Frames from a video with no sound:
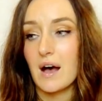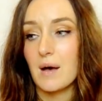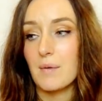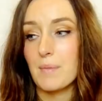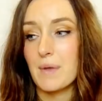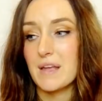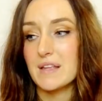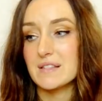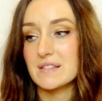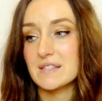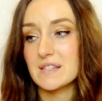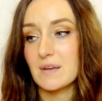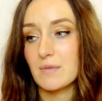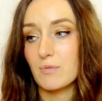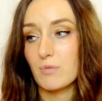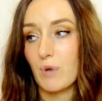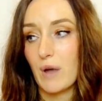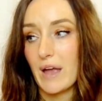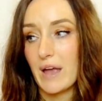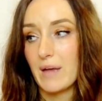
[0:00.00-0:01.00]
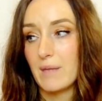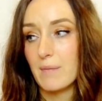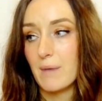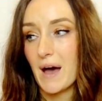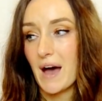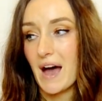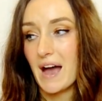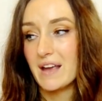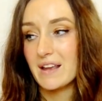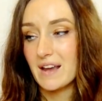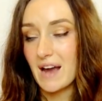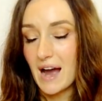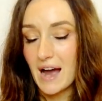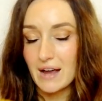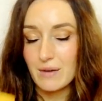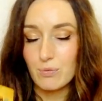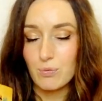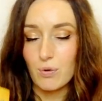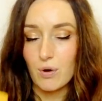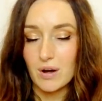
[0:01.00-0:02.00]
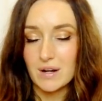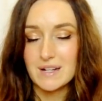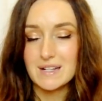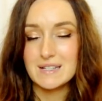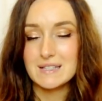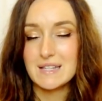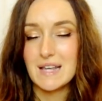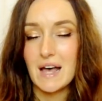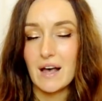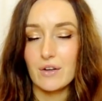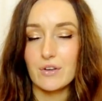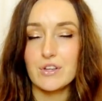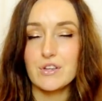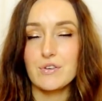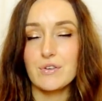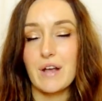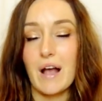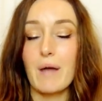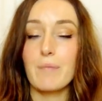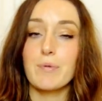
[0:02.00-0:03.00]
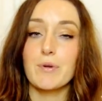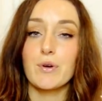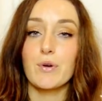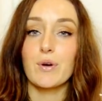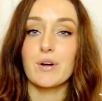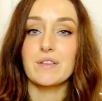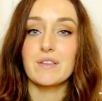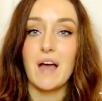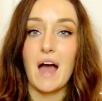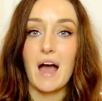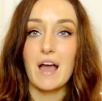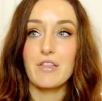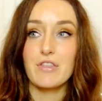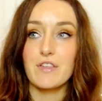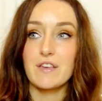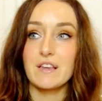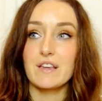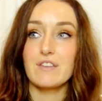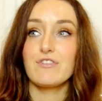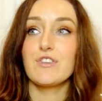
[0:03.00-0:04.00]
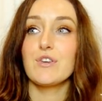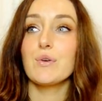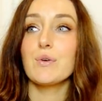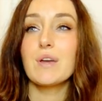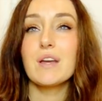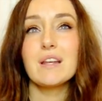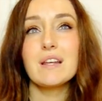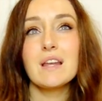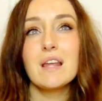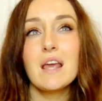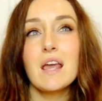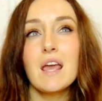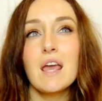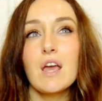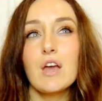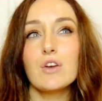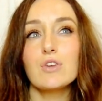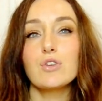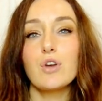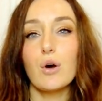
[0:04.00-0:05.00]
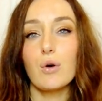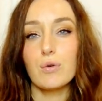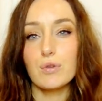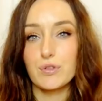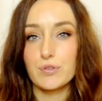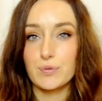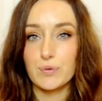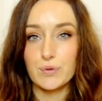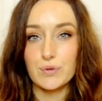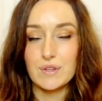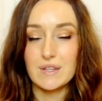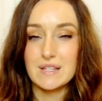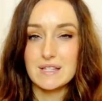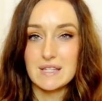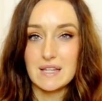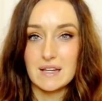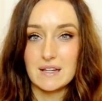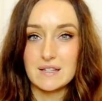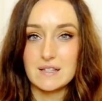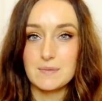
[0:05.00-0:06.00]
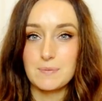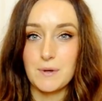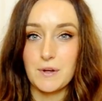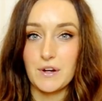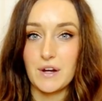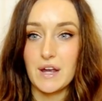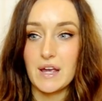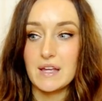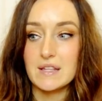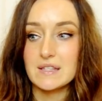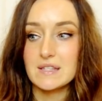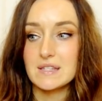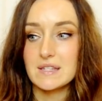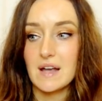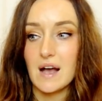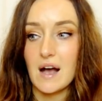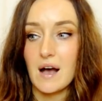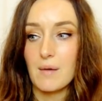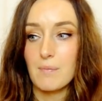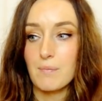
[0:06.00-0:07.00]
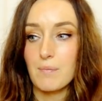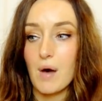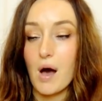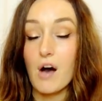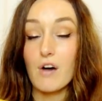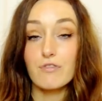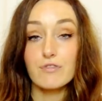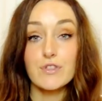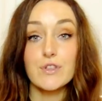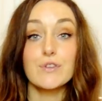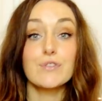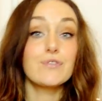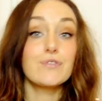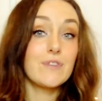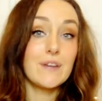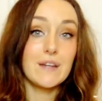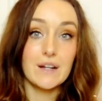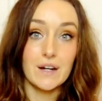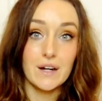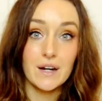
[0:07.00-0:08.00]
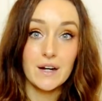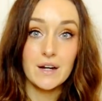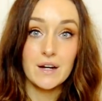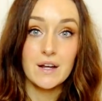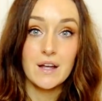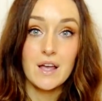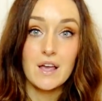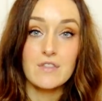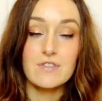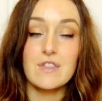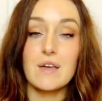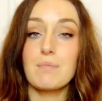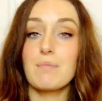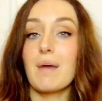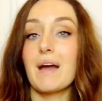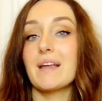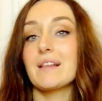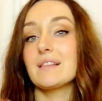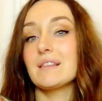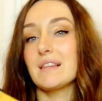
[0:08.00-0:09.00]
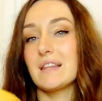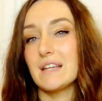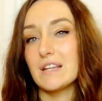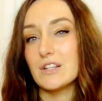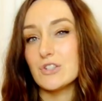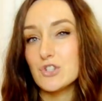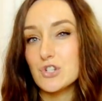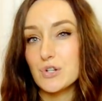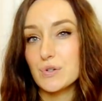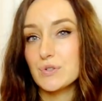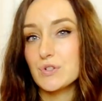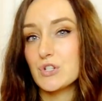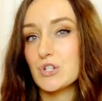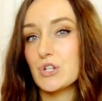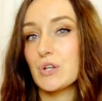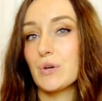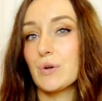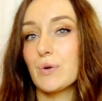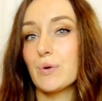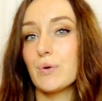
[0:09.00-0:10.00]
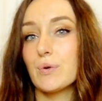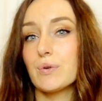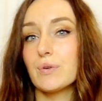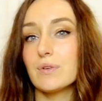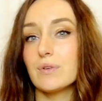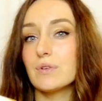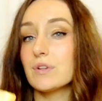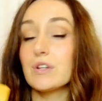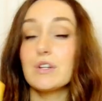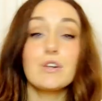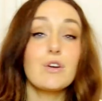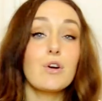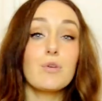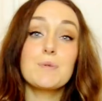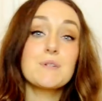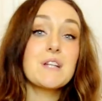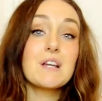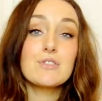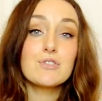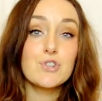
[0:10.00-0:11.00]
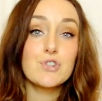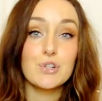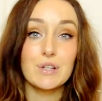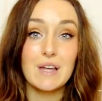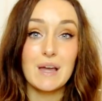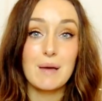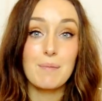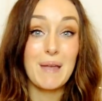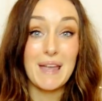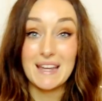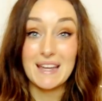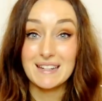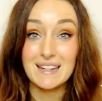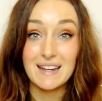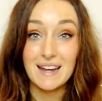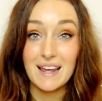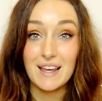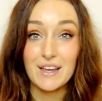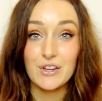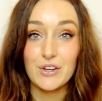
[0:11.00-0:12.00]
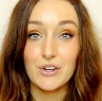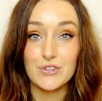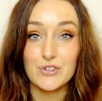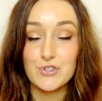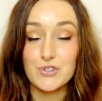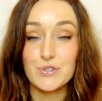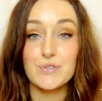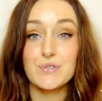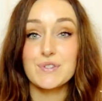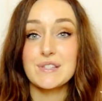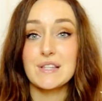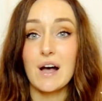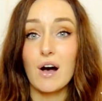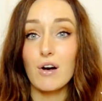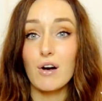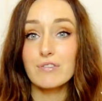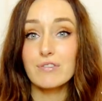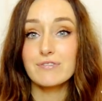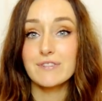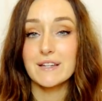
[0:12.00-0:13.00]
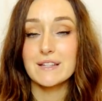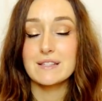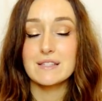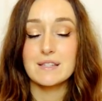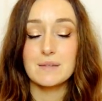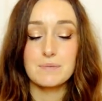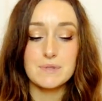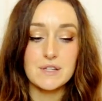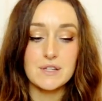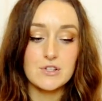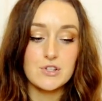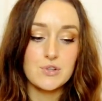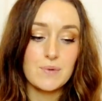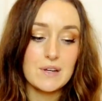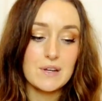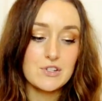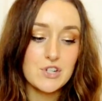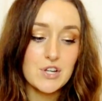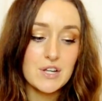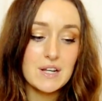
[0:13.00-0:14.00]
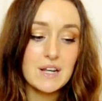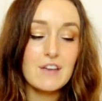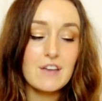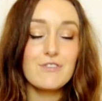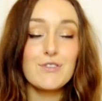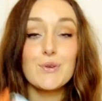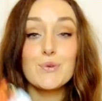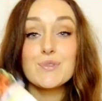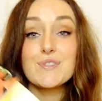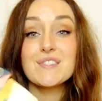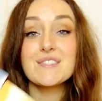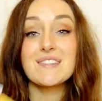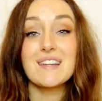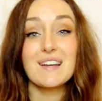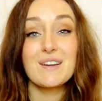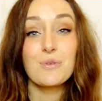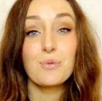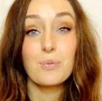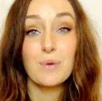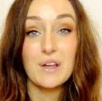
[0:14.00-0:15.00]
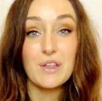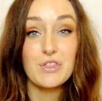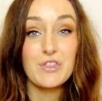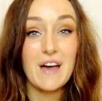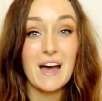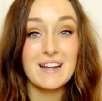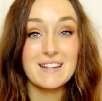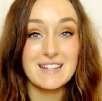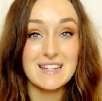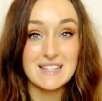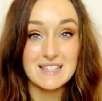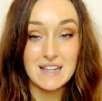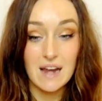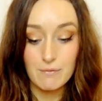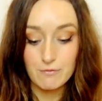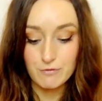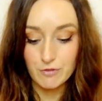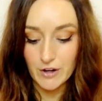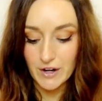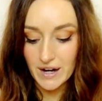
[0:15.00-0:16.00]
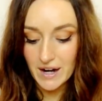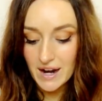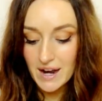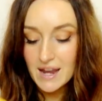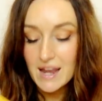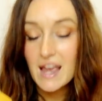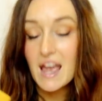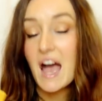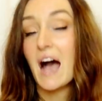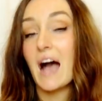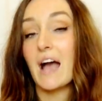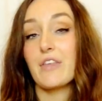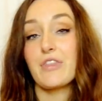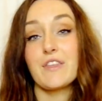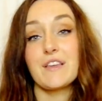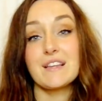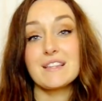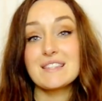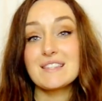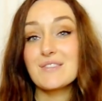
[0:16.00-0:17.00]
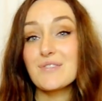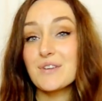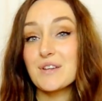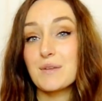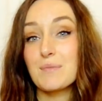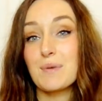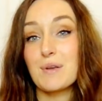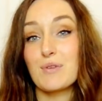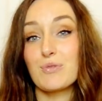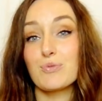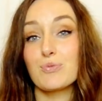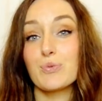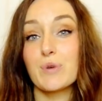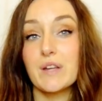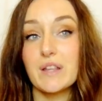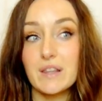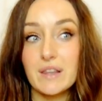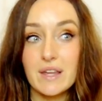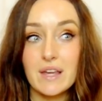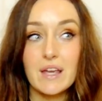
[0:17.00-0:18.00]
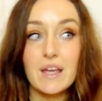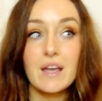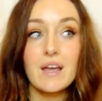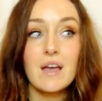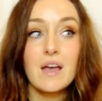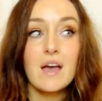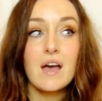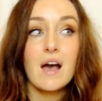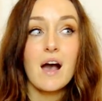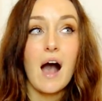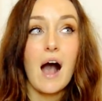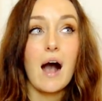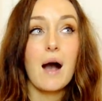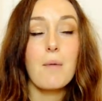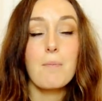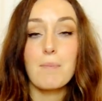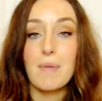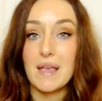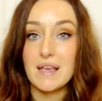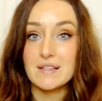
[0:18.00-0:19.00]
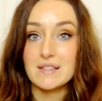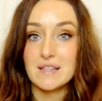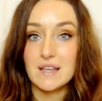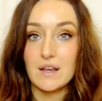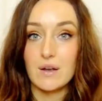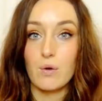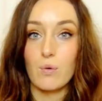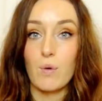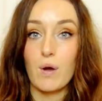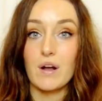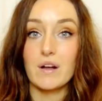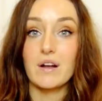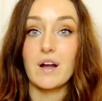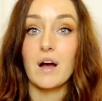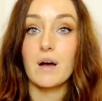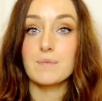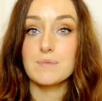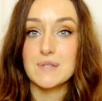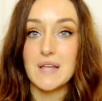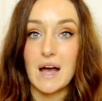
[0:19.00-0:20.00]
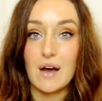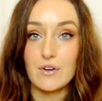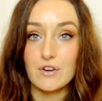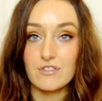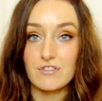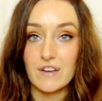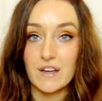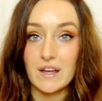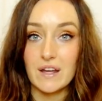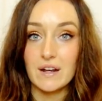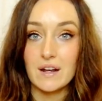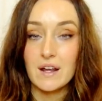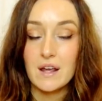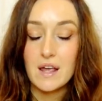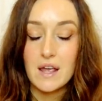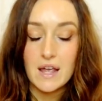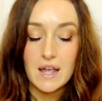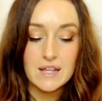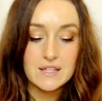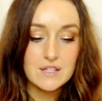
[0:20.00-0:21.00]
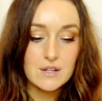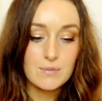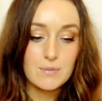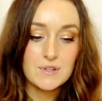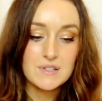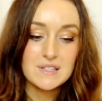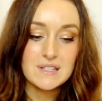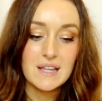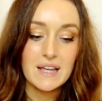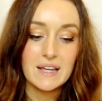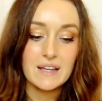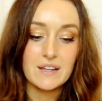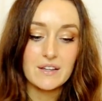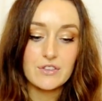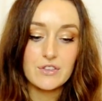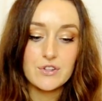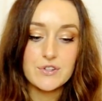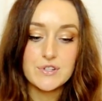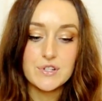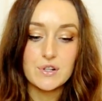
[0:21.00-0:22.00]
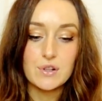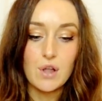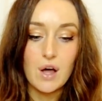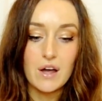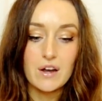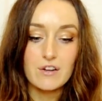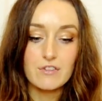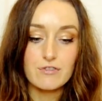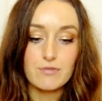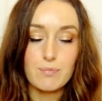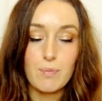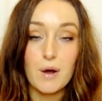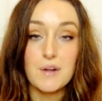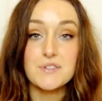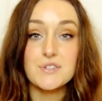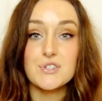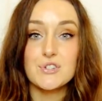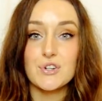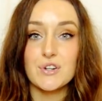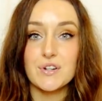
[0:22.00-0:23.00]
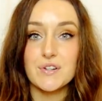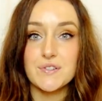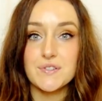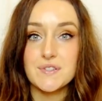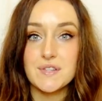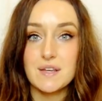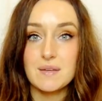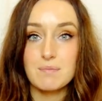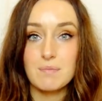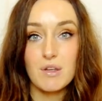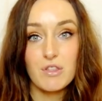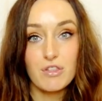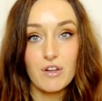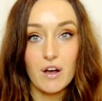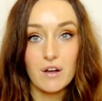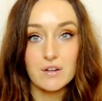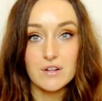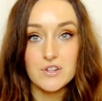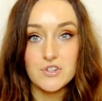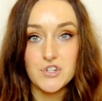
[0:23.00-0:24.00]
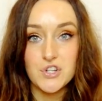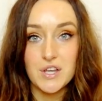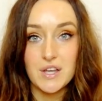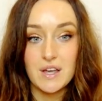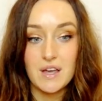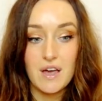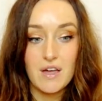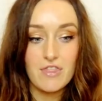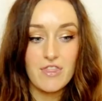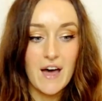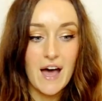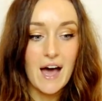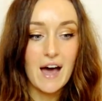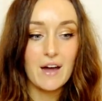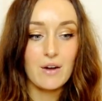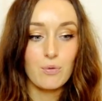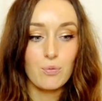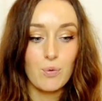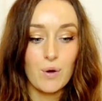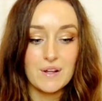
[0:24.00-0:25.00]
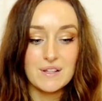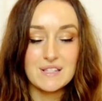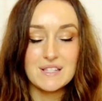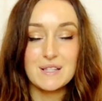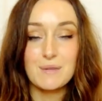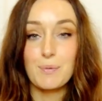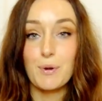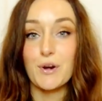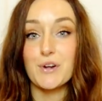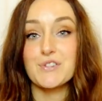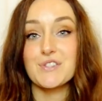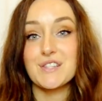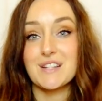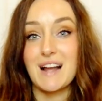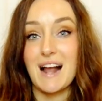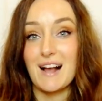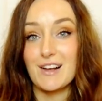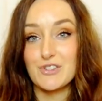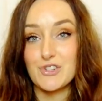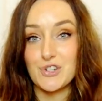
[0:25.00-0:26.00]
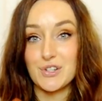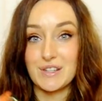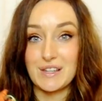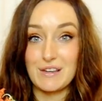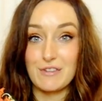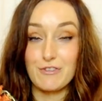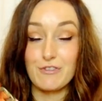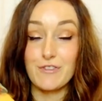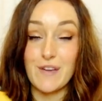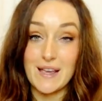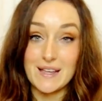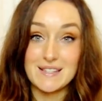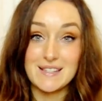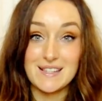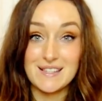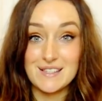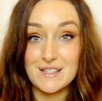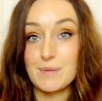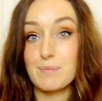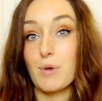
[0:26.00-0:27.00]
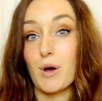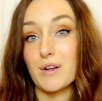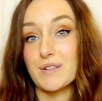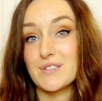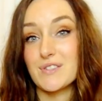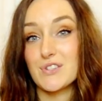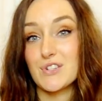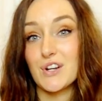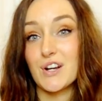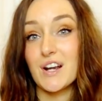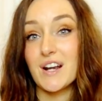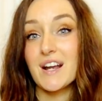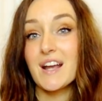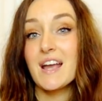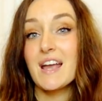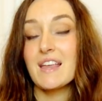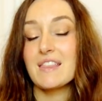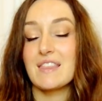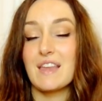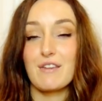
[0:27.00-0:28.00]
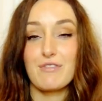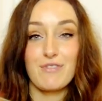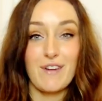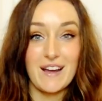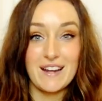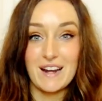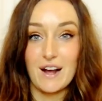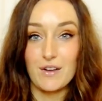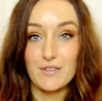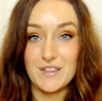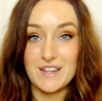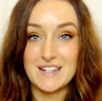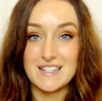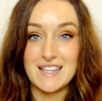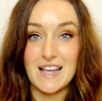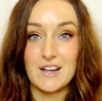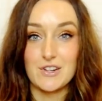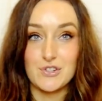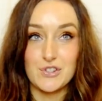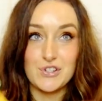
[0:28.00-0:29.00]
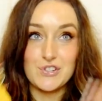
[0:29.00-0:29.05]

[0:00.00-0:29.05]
in some way. But I want to tell you, Capricorn, that I think if you can go through this experience of the fear that might lead you to, you know, potentially abandoning your true self in some situation, if you stick with that discomfort, I think it's going to be really amazing what comes out of it. It's almost like there's a lot of monsters in mythology that once the person actually faces the monster, they find out that it's actually